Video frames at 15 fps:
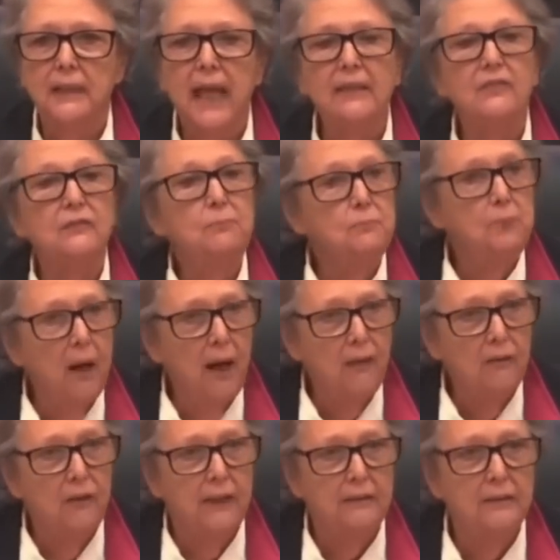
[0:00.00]
That's
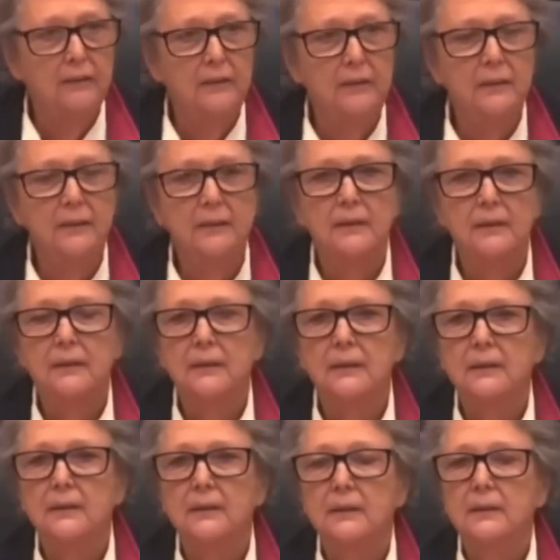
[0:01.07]
progress.
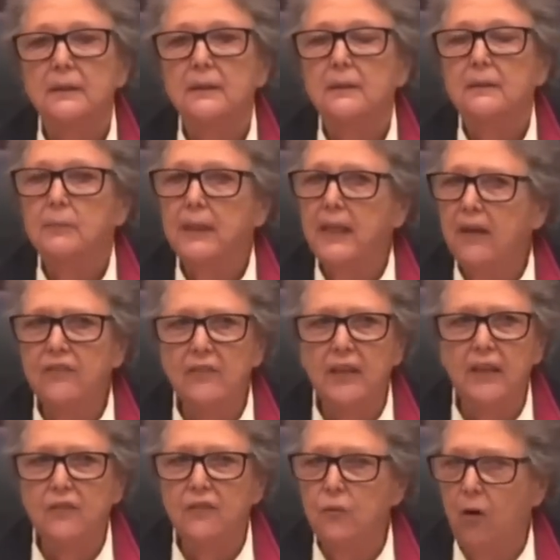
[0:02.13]
But I
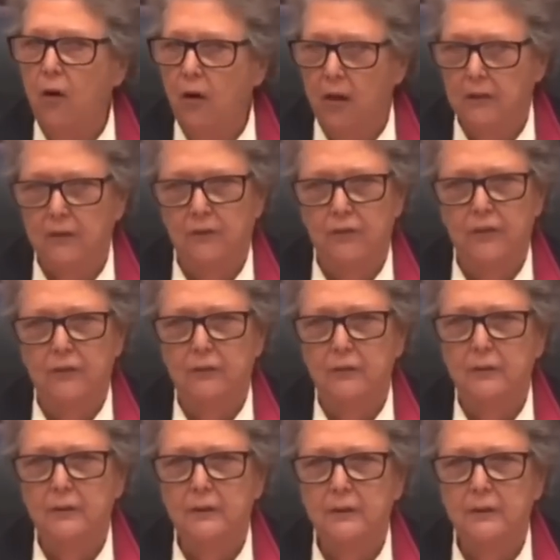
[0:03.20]
say to all of you,